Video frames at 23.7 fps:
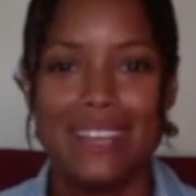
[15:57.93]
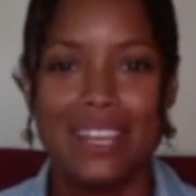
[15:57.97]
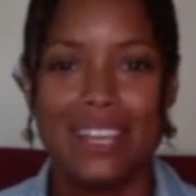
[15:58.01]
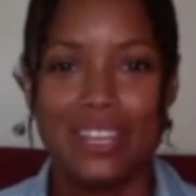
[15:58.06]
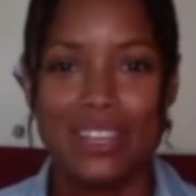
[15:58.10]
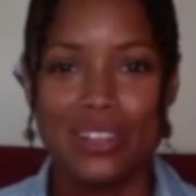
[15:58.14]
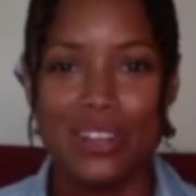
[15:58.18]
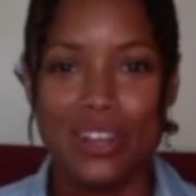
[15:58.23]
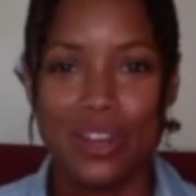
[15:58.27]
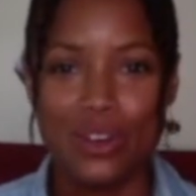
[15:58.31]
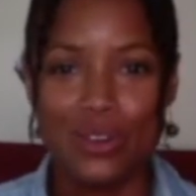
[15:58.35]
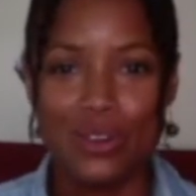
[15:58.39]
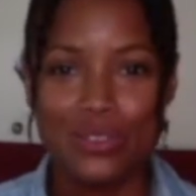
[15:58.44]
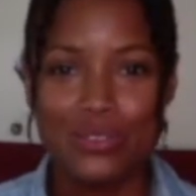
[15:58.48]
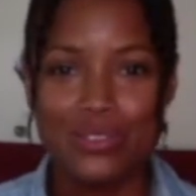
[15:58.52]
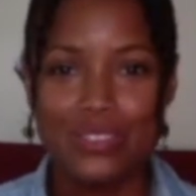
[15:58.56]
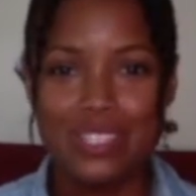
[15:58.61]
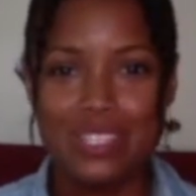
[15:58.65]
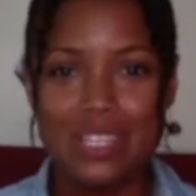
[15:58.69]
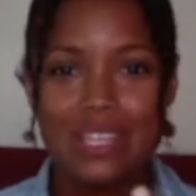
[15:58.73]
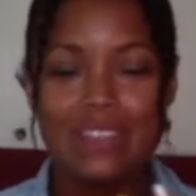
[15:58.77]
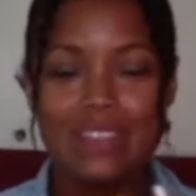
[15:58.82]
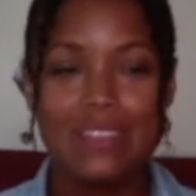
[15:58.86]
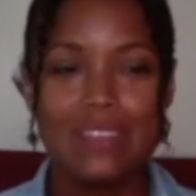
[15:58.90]
You know, you
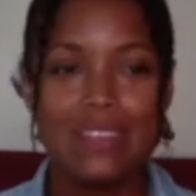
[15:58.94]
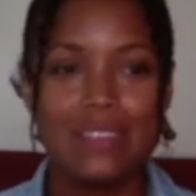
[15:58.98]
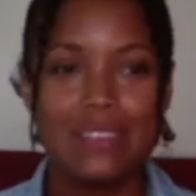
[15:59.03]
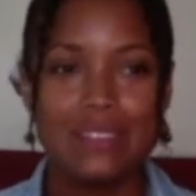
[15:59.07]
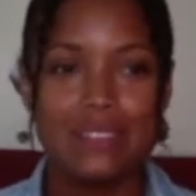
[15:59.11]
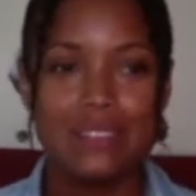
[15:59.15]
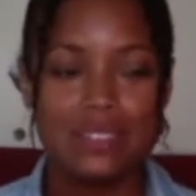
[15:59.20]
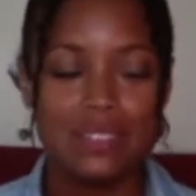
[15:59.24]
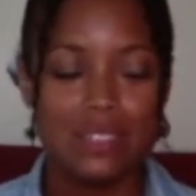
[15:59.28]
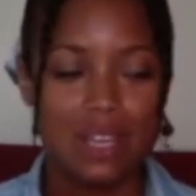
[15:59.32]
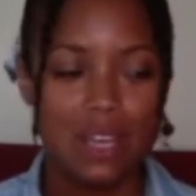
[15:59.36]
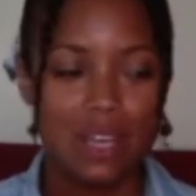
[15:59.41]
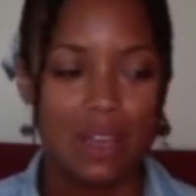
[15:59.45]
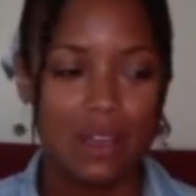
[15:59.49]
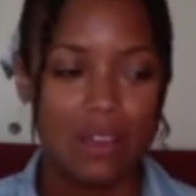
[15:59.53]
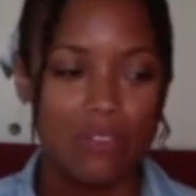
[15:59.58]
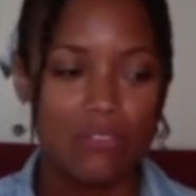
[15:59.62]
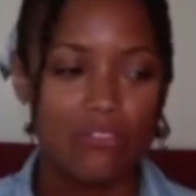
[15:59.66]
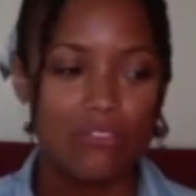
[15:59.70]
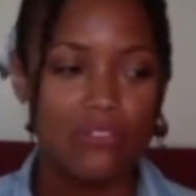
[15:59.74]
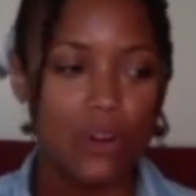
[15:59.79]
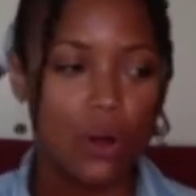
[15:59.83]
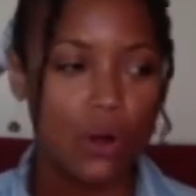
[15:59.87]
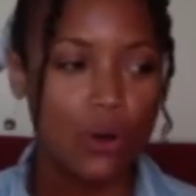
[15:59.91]
see these
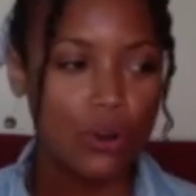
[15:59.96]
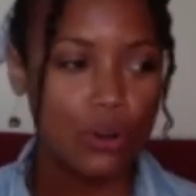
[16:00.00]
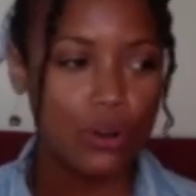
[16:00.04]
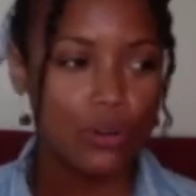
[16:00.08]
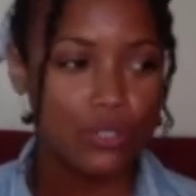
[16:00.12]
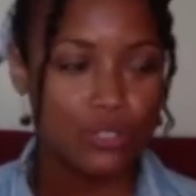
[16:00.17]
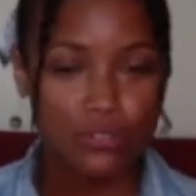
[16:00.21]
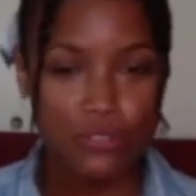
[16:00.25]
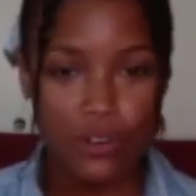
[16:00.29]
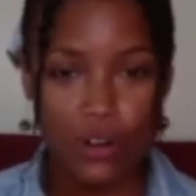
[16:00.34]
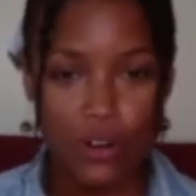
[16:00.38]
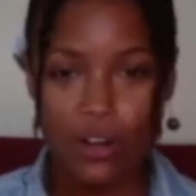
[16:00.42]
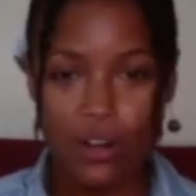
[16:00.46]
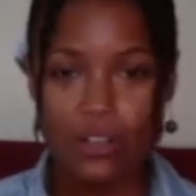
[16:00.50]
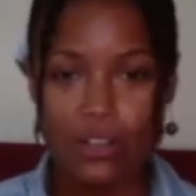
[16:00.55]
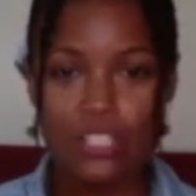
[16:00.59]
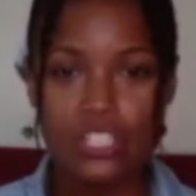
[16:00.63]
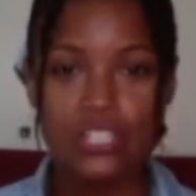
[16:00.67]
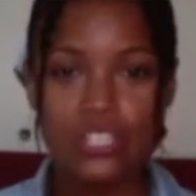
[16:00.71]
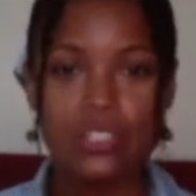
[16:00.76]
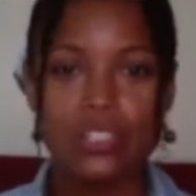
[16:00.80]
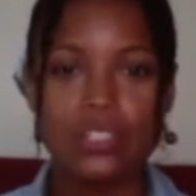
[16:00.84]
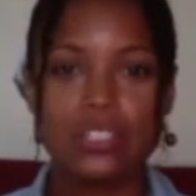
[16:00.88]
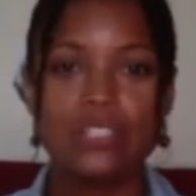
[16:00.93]
photos of her and
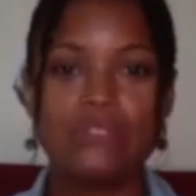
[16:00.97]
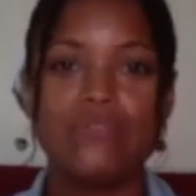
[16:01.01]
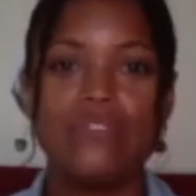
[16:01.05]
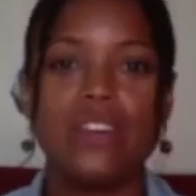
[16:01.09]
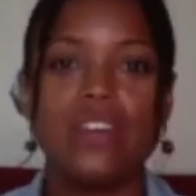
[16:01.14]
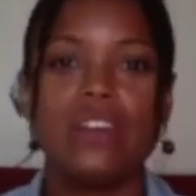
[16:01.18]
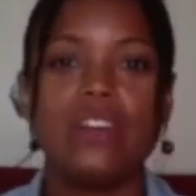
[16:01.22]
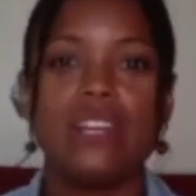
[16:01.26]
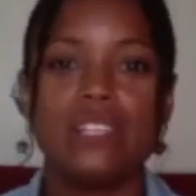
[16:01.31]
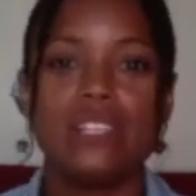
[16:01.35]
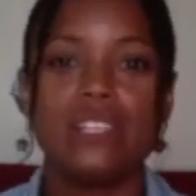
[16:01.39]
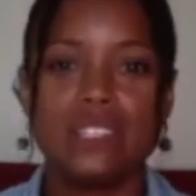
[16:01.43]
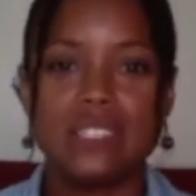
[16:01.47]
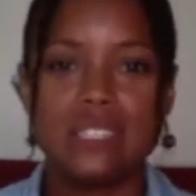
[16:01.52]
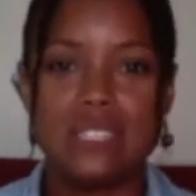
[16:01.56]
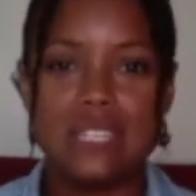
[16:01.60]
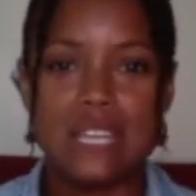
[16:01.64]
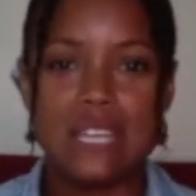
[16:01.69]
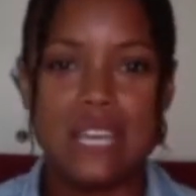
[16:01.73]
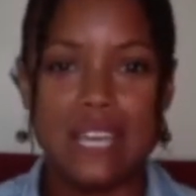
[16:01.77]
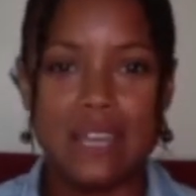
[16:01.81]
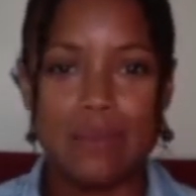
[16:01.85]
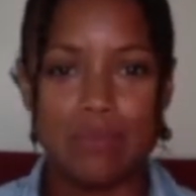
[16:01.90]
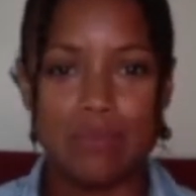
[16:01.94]
she looks very
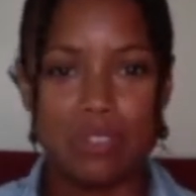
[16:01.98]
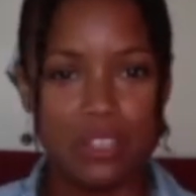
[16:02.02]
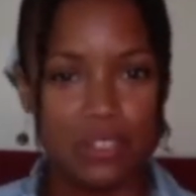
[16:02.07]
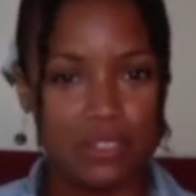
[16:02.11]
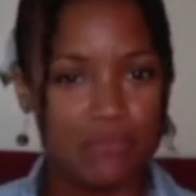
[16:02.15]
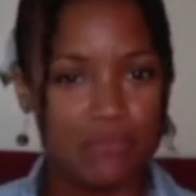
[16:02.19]
esteemed, look